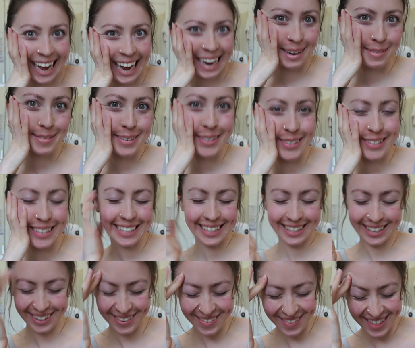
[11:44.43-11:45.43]
I absolutely
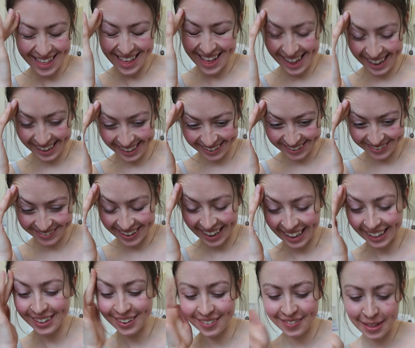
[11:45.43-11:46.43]
love them. I
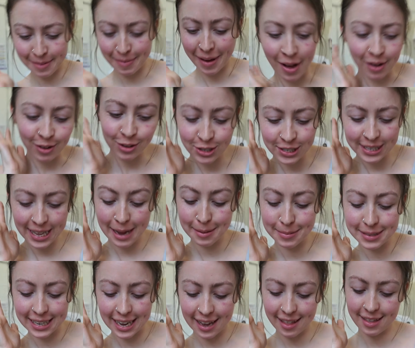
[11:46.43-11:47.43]
love them. It all just came
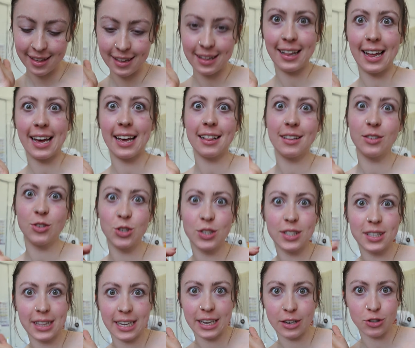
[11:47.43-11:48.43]
together like
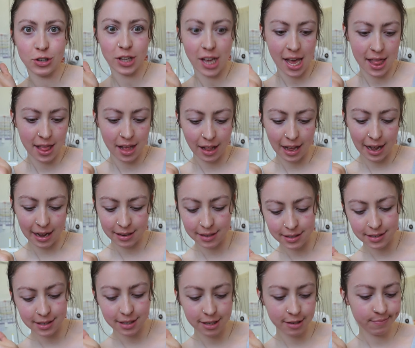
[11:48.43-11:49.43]
just literally in the
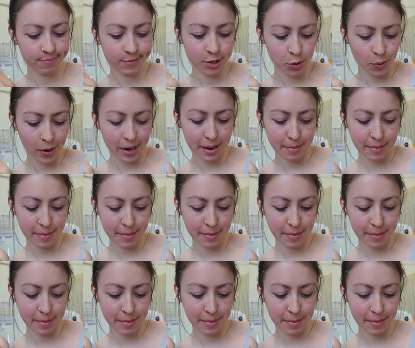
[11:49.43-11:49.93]
last 20